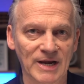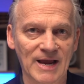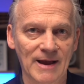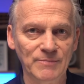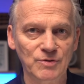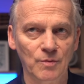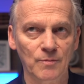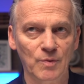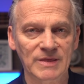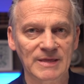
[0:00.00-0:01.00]
it comes
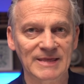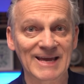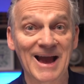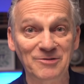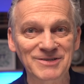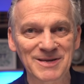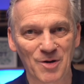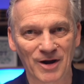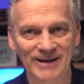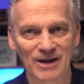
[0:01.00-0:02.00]
with the housing
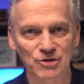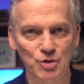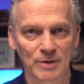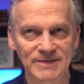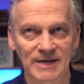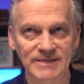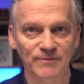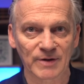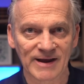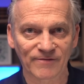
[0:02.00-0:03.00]
market now showing signs
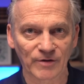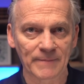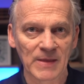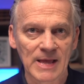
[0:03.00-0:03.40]
of recovery,